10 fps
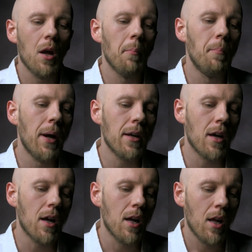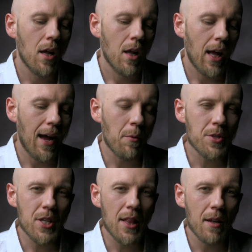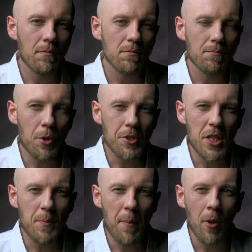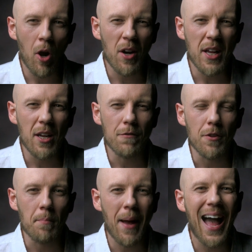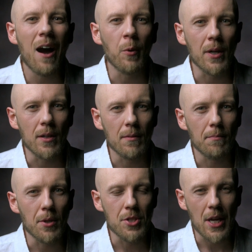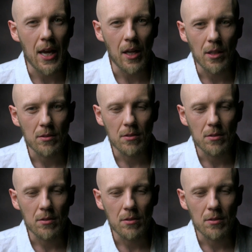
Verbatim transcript: But I would say that most of these people aren't in it for the power, per se.